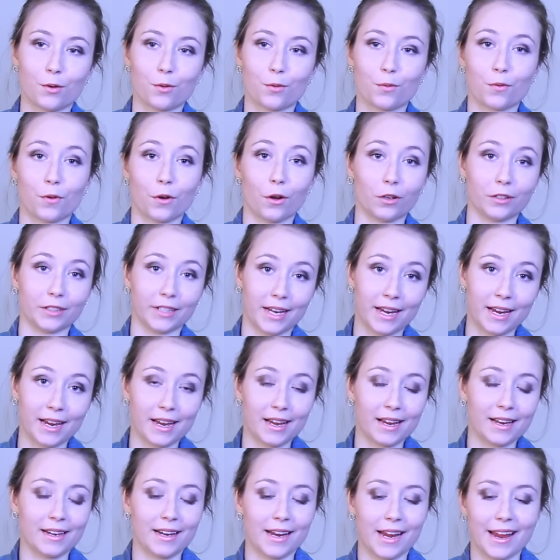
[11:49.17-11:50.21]
rolled
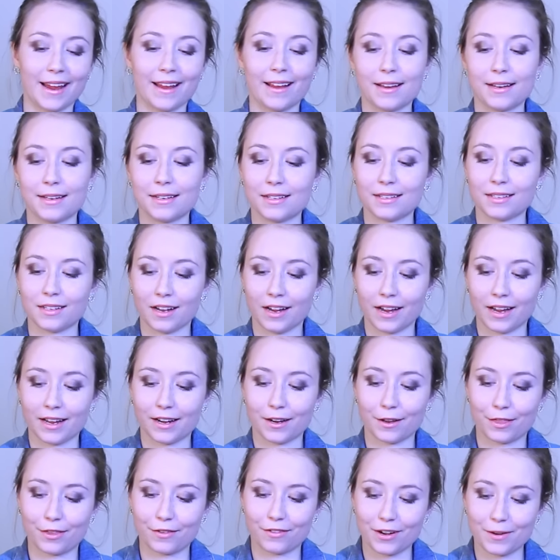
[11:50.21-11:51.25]
in and I had
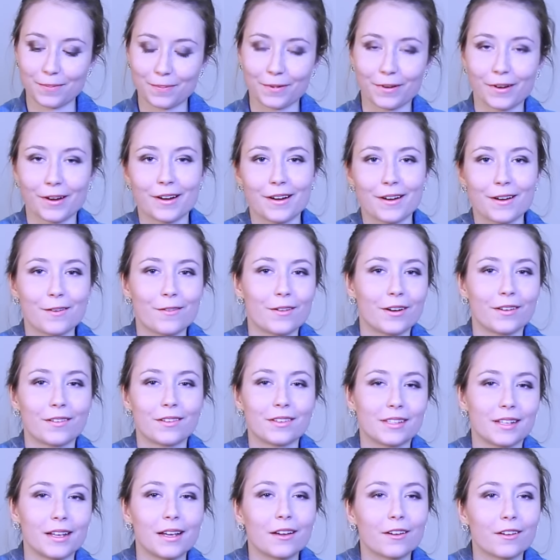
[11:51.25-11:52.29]
a 3.0 and I
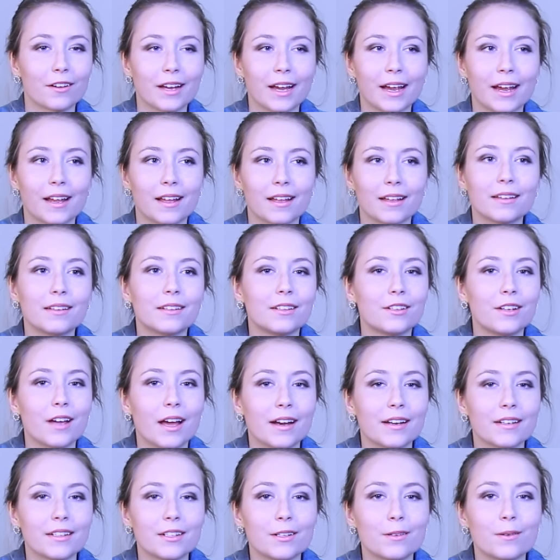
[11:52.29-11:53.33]
was like, okay, you
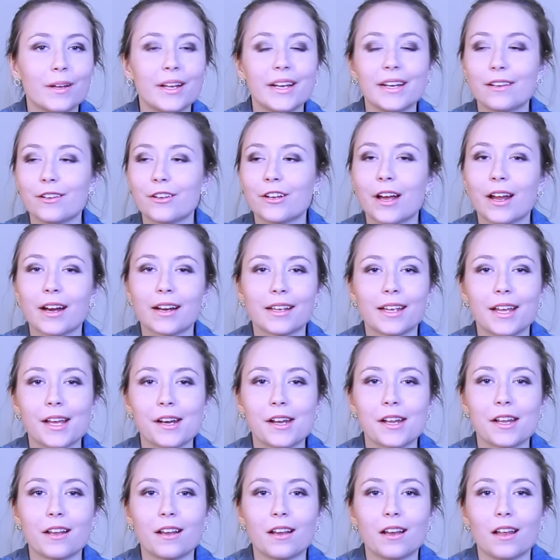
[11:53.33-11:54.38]
gotta do it, you gotta get
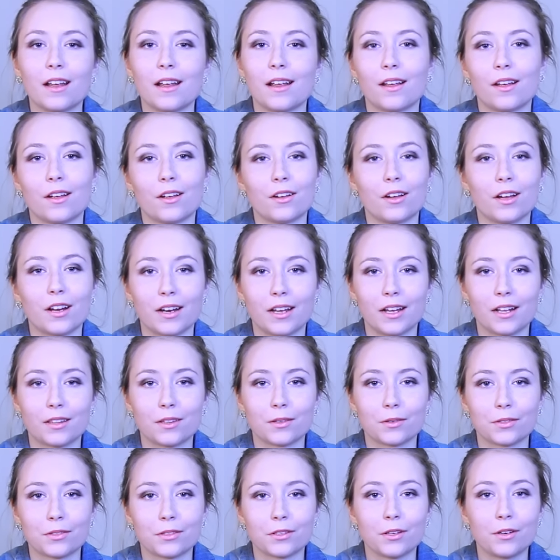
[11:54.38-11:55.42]
it, you gotta get
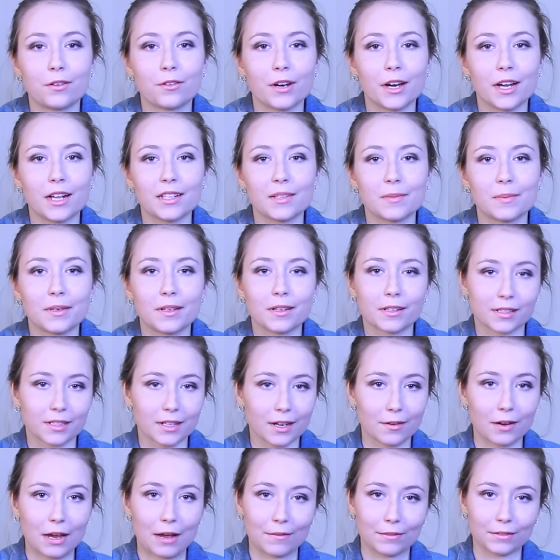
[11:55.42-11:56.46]
those good grades because
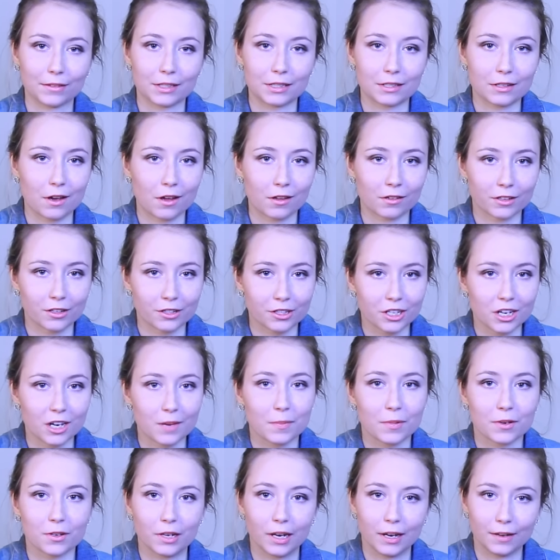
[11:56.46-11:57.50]
now I have the
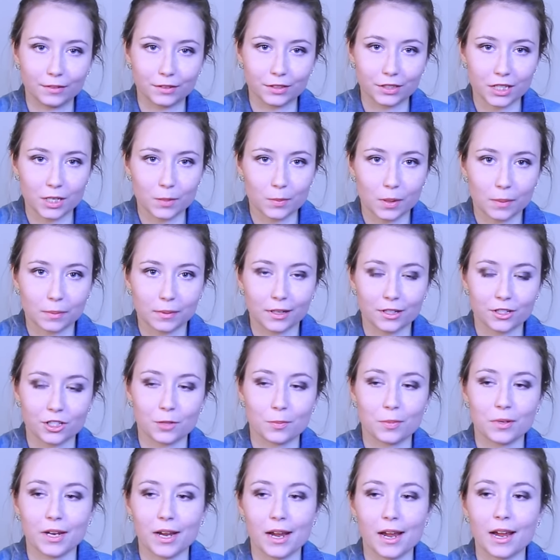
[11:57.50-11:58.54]
scholarship and you have to keep up that
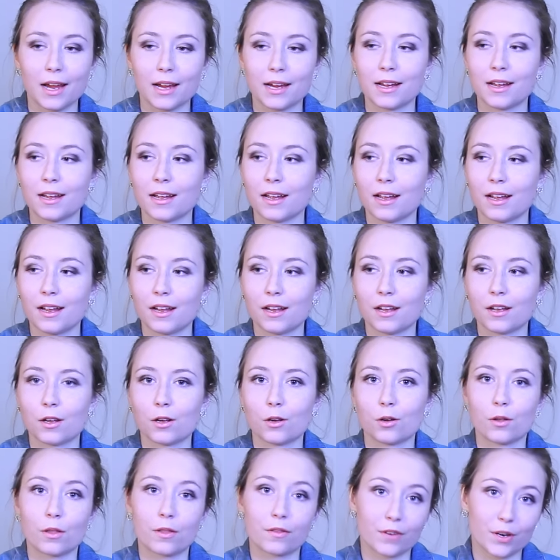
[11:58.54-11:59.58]
GPA.
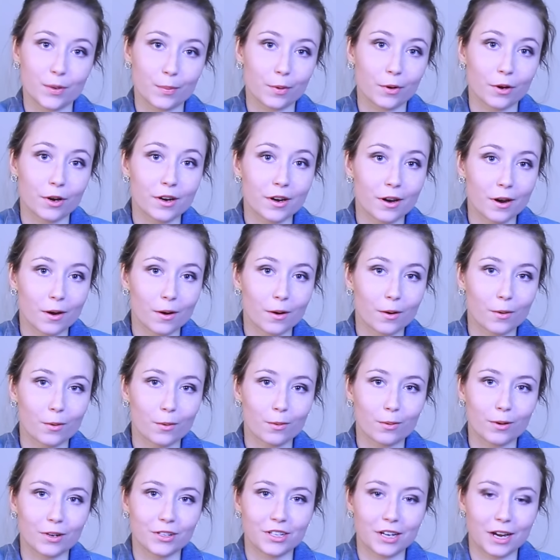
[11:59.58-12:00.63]

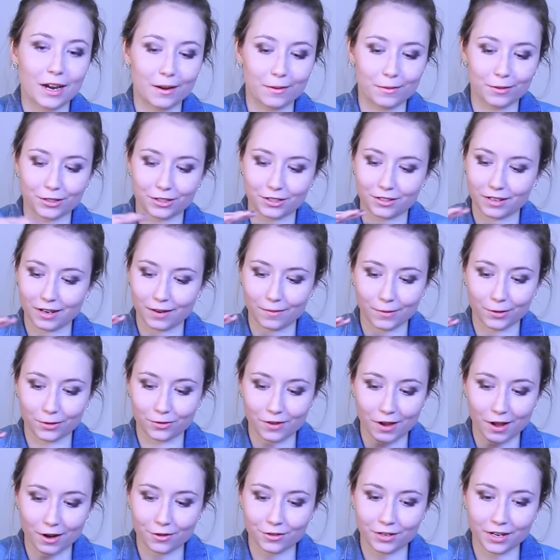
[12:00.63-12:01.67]
3.0, which I was
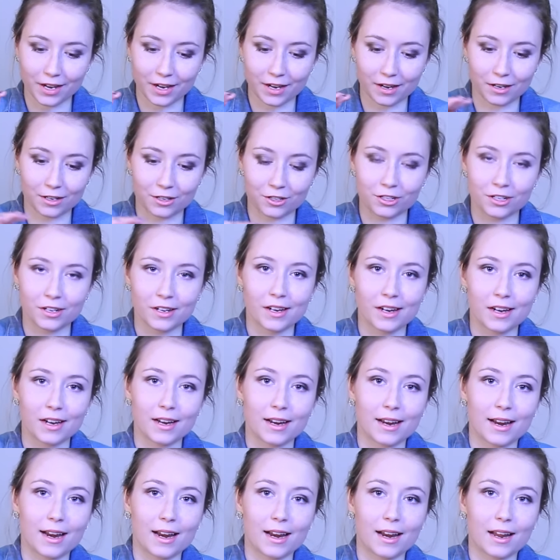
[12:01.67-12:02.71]
right on the edge.
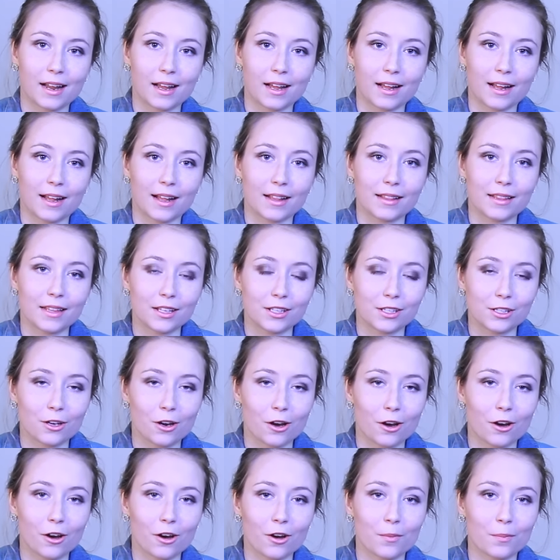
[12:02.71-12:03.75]
This
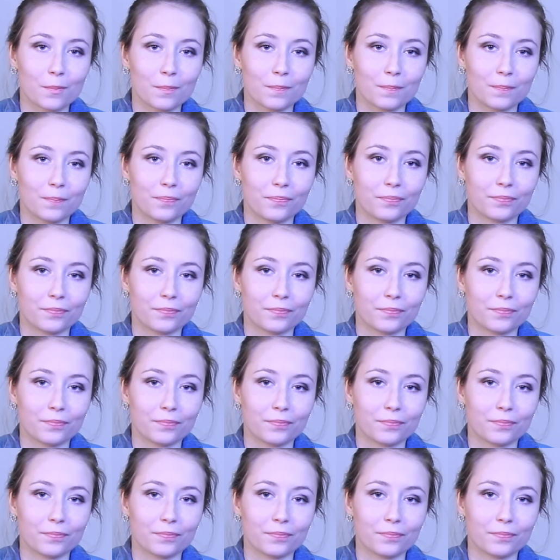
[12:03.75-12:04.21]
term,